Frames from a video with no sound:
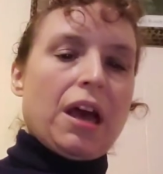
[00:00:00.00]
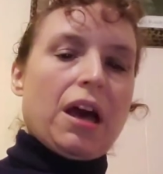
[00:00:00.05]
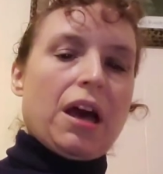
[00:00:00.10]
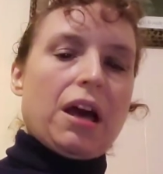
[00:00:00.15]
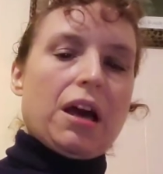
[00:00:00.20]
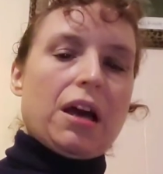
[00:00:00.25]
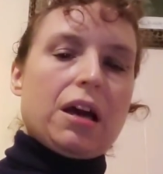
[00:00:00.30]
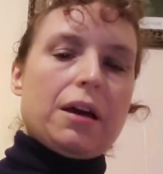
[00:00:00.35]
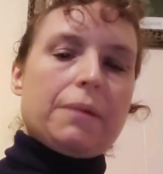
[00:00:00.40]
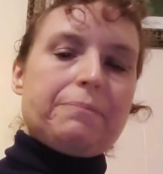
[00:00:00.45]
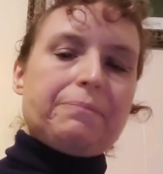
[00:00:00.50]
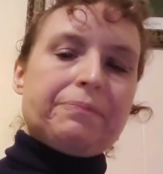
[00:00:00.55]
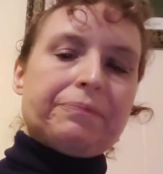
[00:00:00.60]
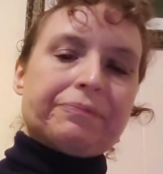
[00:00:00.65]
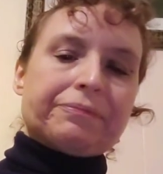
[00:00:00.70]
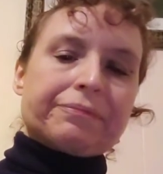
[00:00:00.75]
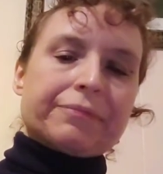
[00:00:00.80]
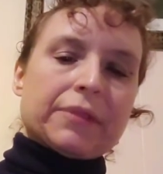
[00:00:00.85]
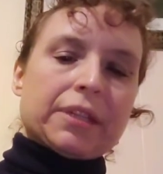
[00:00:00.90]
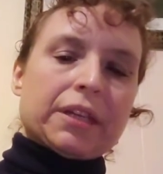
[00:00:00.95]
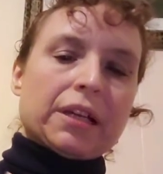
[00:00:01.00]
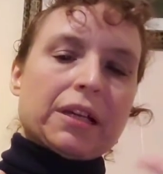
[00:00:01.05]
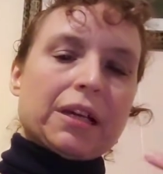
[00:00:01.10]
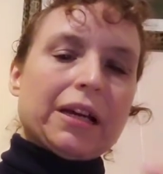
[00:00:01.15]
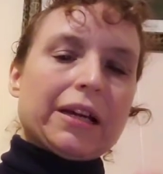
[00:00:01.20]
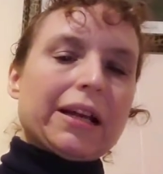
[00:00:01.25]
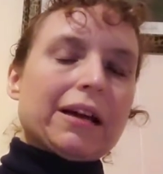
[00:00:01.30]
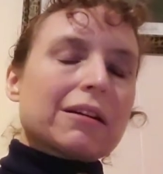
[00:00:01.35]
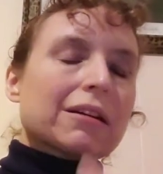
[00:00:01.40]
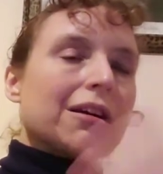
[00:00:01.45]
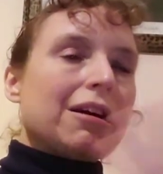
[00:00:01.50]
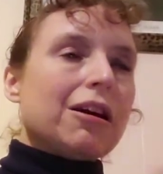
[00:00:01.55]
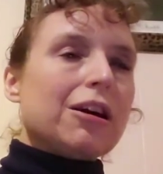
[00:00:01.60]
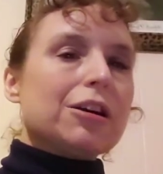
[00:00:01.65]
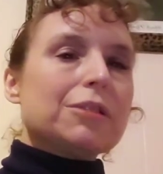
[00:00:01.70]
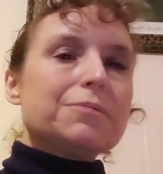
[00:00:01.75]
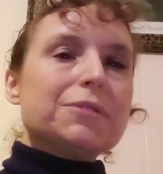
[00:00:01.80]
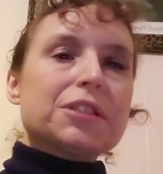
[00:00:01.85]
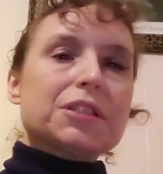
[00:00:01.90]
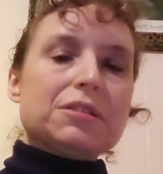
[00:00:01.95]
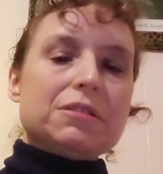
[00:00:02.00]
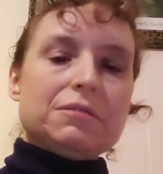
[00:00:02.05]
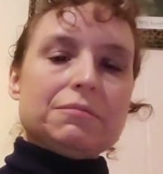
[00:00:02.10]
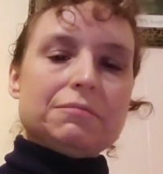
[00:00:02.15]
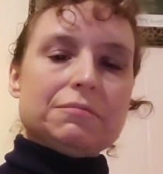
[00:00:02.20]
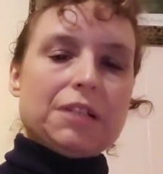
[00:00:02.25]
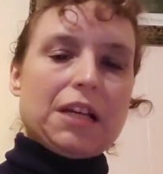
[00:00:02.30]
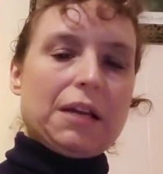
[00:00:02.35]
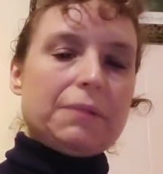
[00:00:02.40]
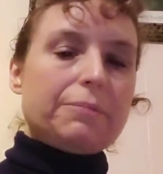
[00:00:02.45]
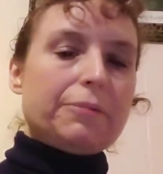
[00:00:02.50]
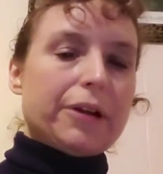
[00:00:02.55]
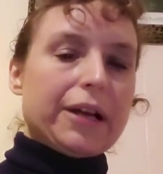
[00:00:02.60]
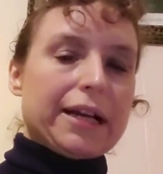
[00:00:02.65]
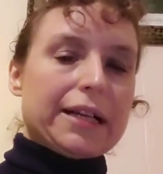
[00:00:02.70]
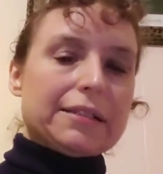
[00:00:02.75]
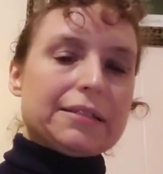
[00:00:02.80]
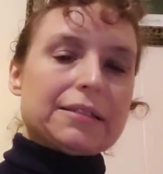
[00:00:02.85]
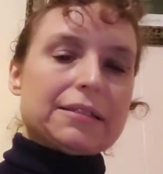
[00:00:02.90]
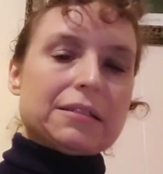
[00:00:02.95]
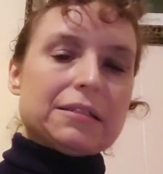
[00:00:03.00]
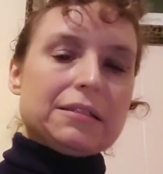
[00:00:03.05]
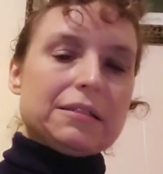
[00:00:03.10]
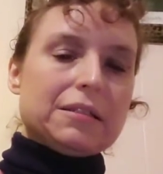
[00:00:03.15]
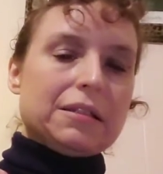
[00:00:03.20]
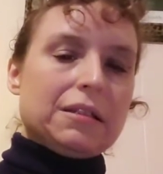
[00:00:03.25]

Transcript: Um, cut out carbs and breads.